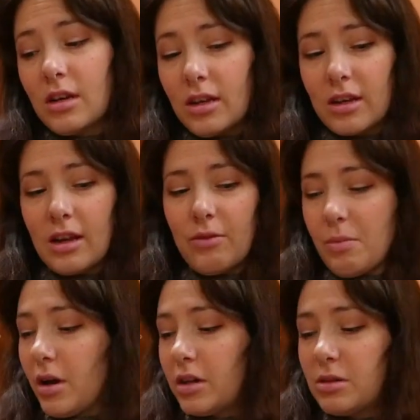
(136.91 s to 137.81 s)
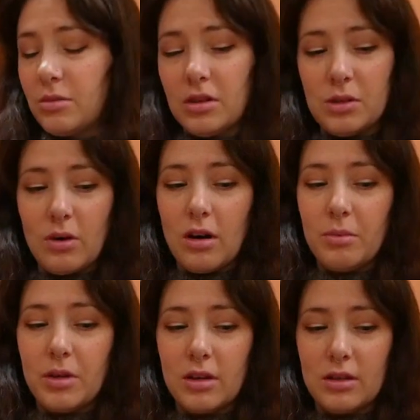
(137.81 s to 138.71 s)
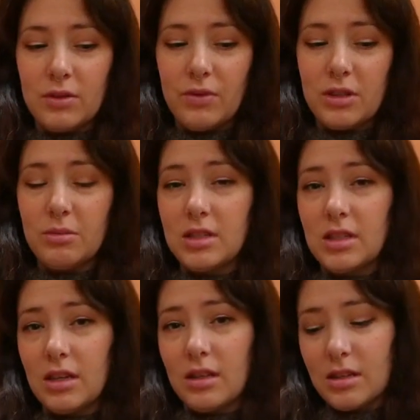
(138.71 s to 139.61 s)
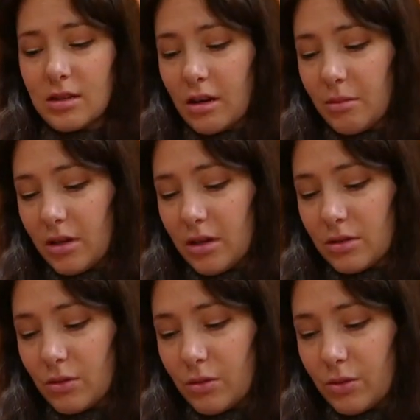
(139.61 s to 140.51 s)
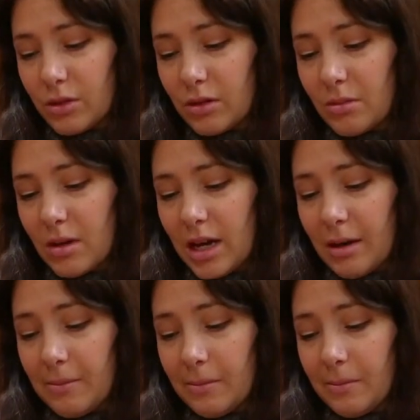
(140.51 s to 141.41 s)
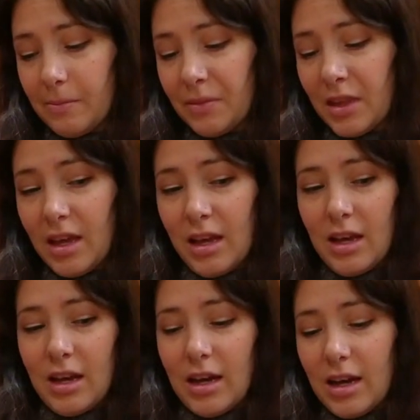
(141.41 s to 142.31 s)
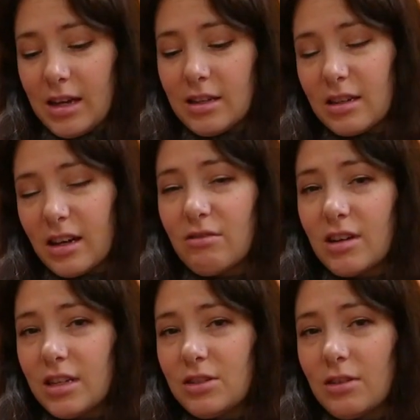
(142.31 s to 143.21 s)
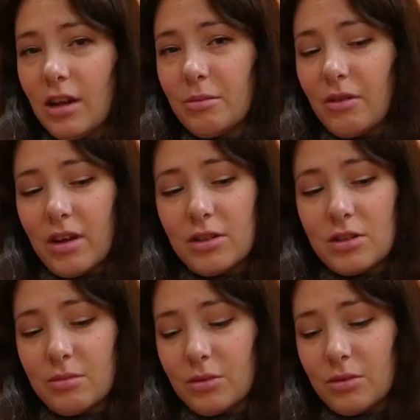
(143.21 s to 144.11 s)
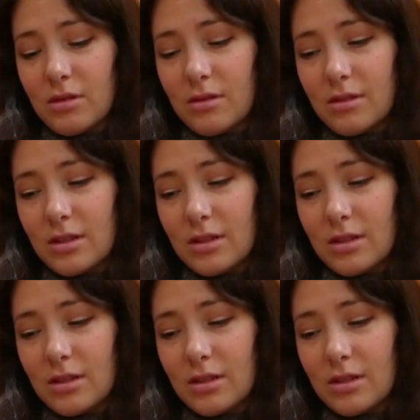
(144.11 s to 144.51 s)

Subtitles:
I'm gonna have a persimmon as well because vitamin C at this time of year is awesome, and I really do like my vegetables.